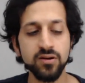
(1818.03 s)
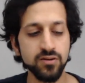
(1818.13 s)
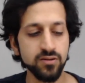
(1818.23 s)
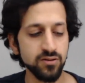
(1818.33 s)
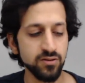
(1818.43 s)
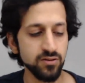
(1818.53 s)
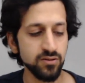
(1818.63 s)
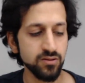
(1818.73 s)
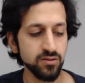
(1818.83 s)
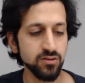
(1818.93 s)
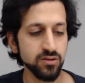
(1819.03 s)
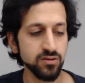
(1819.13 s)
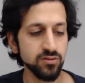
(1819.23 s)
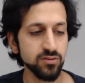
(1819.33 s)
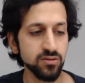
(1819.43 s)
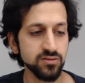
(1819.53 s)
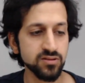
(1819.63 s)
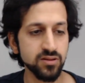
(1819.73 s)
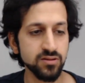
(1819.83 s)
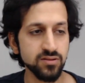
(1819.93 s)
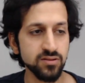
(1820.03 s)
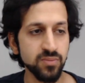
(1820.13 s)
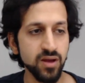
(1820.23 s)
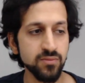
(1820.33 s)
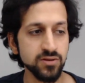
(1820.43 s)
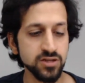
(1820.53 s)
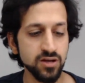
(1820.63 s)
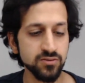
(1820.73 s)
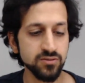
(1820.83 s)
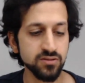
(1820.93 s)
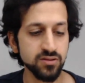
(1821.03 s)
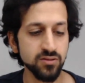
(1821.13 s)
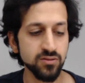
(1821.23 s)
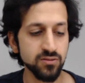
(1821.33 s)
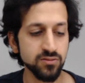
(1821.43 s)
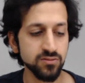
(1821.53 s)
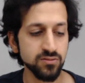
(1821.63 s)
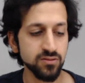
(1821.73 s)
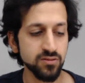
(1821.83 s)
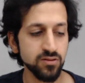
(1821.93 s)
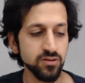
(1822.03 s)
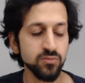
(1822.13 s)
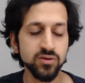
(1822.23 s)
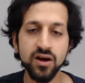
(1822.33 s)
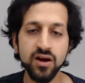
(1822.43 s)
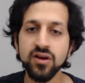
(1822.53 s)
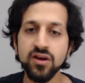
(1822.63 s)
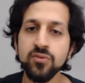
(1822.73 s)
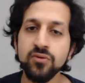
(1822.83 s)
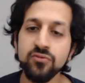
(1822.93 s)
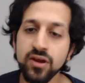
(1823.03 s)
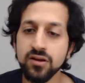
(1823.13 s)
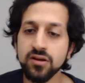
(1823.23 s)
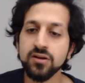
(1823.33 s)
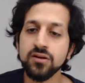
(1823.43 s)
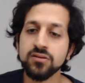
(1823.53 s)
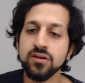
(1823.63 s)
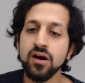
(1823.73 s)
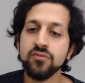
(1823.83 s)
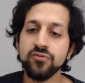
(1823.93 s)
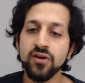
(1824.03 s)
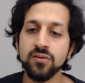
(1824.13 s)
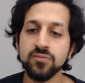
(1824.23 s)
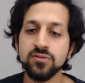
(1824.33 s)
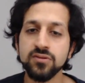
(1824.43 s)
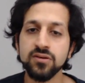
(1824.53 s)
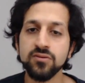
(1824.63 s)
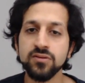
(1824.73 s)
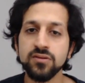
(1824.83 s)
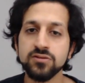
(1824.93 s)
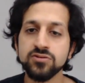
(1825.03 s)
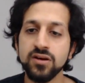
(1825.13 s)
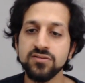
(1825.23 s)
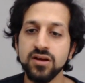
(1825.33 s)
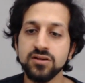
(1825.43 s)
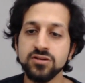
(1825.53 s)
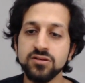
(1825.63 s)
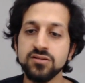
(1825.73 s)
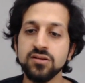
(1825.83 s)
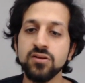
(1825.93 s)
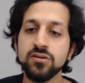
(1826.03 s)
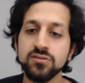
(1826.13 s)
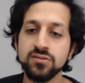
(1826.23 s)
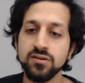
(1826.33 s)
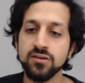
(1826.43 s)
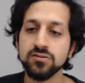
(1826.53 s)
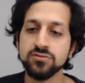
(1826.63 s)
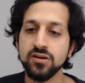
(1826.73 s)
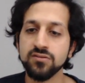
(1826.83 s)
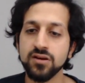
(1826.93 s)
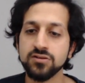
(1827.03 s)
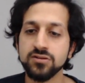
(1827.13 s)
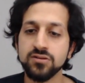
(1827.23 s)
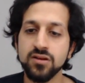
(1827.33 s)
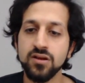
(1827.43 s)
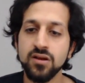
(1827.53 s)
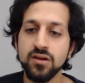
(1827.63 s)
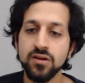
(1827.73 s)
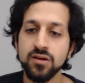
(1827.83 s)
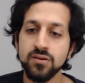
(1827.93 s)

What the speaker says: Where you can do these things on the payment channels, you would have to have more regular timeframes to deal with the transactions and close the transactions.